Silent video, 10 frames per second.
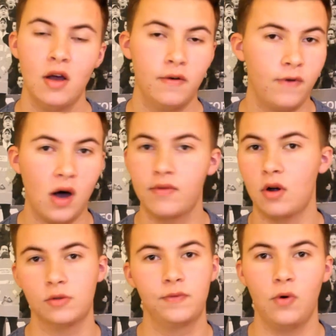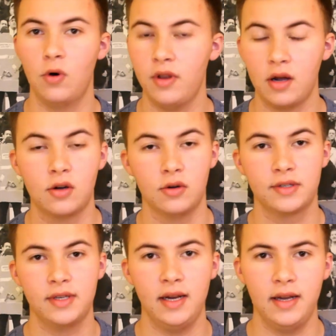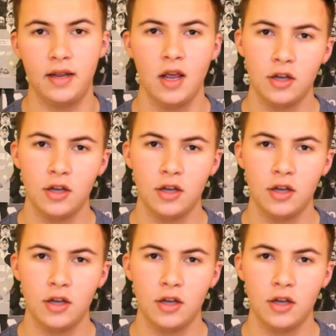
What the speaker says: 5 goals for, none conceded,